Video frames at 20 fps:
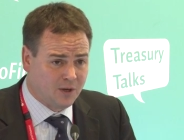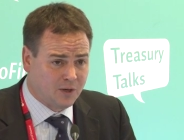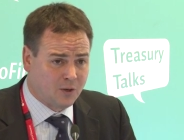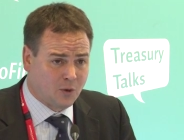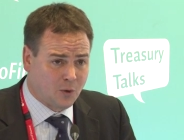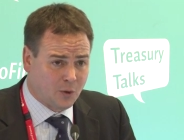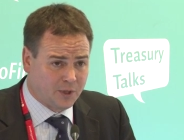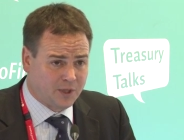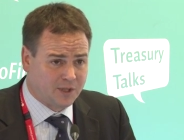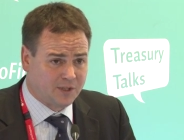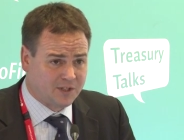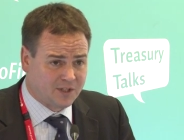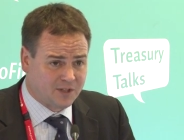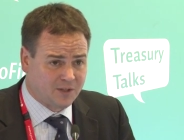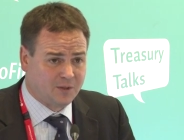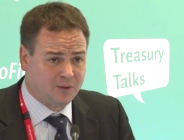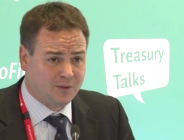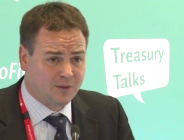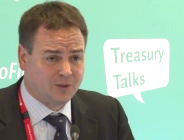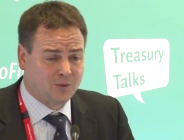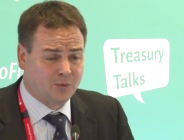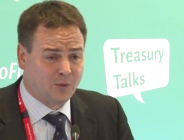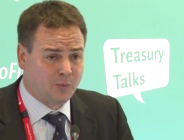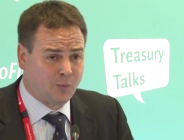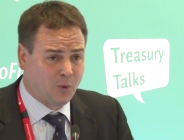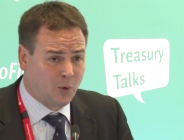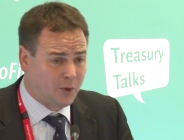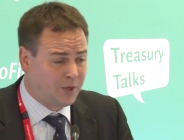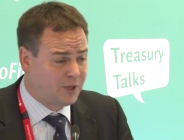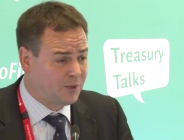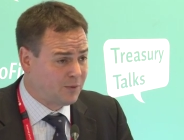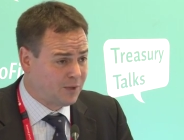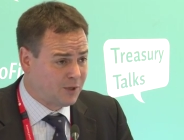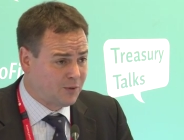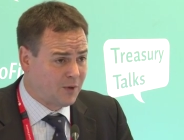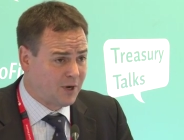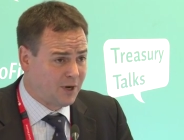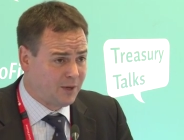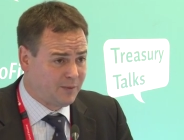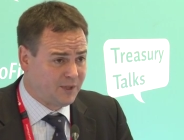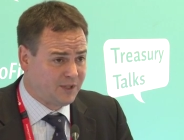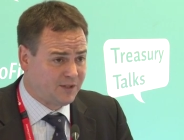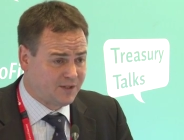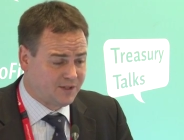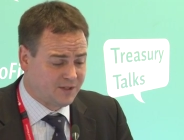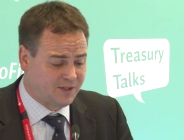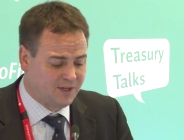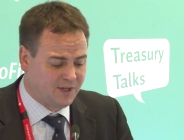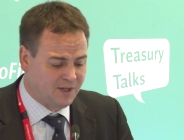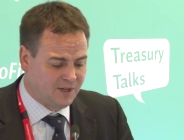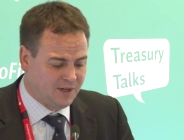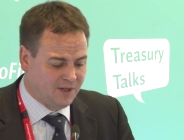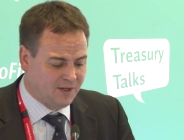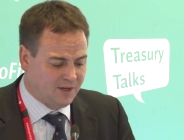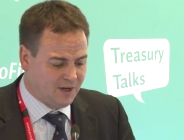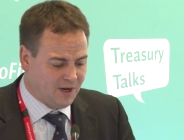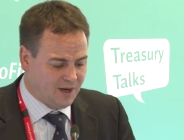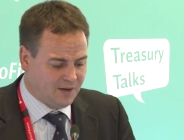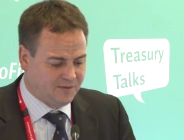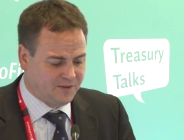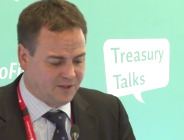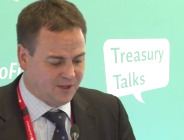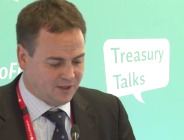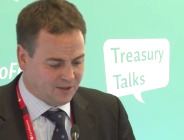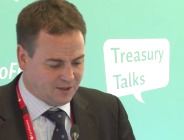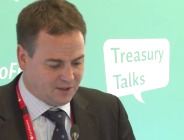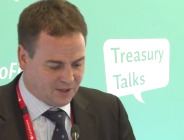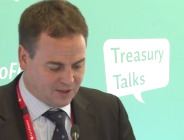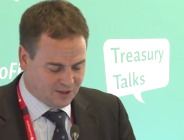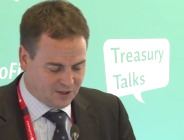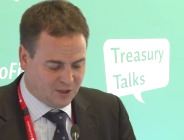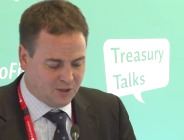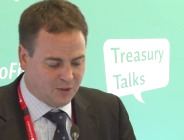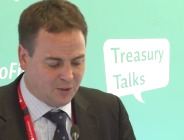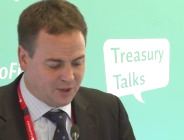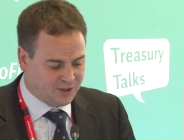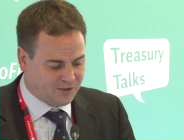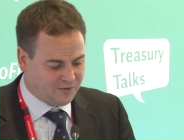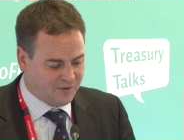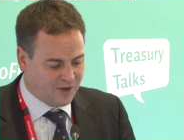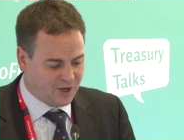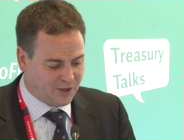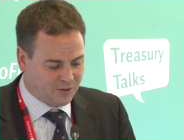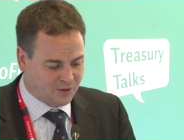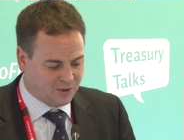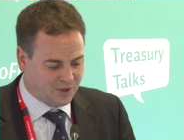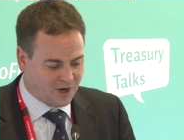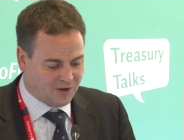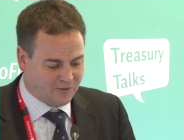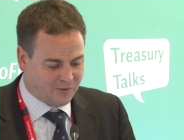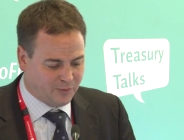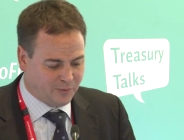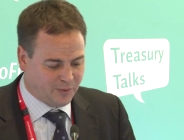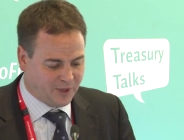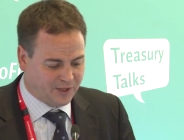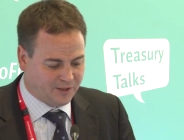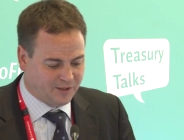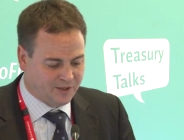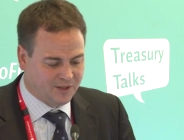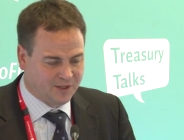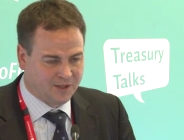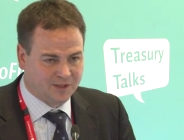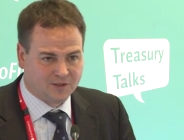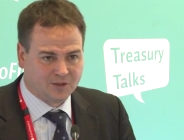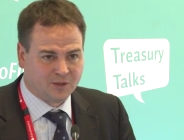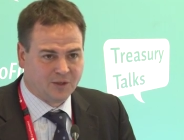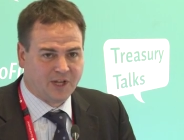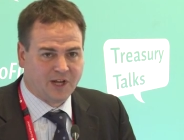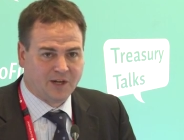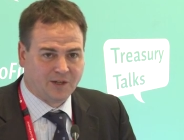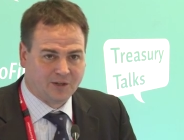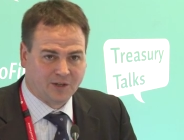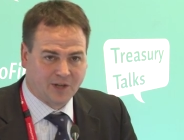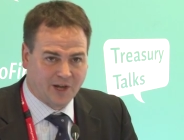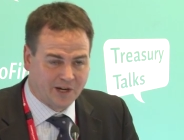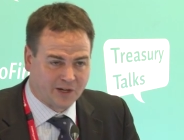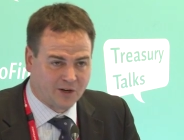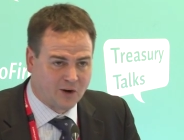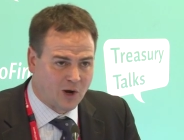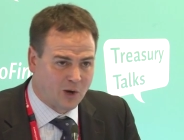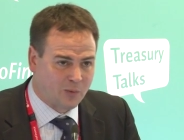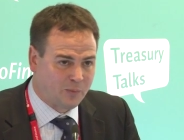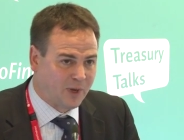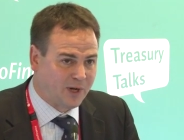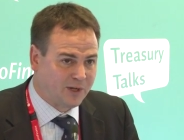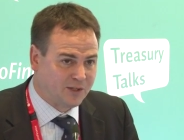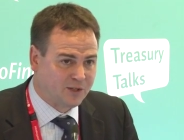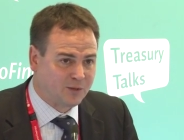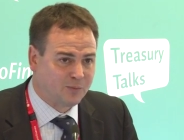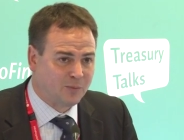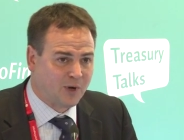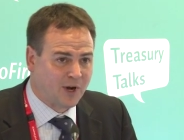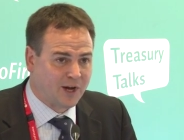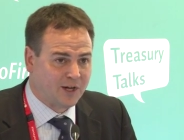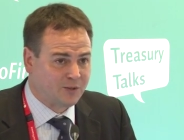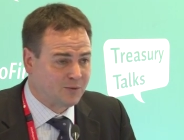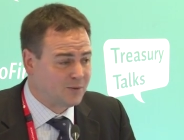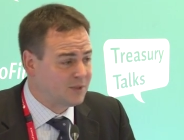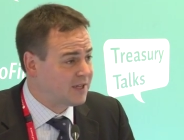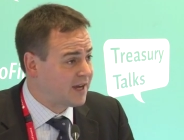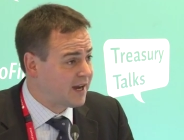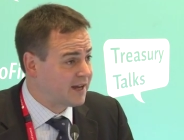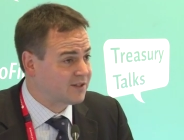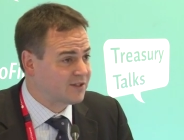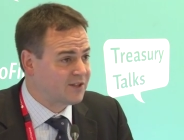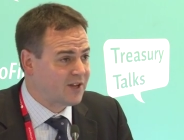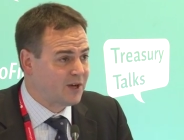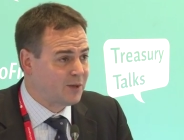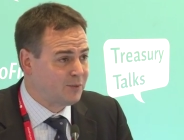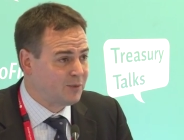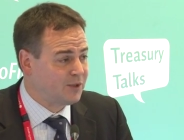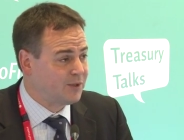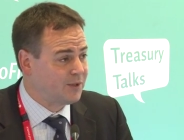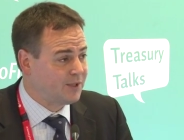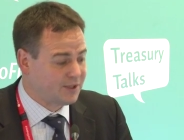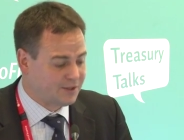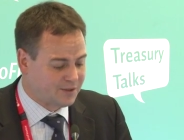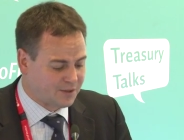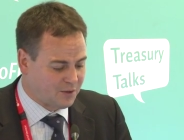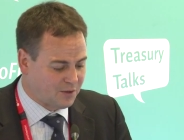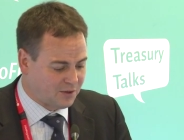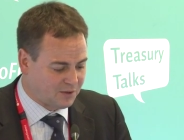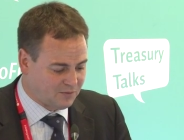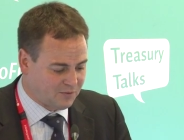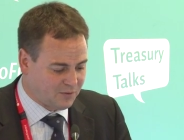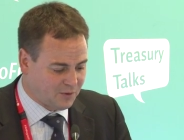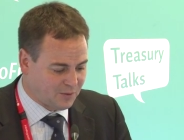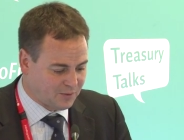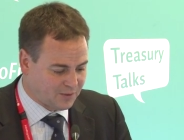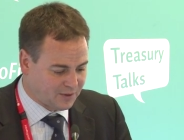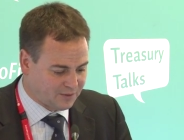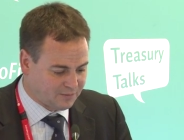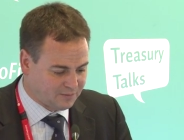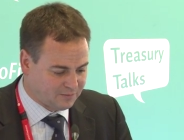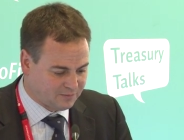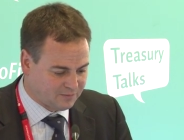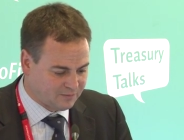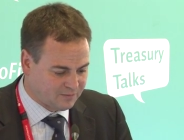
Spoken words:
according to the reporting requirements of the U.S. federal government so that you're not caught by surprise with tax liabilities going forward.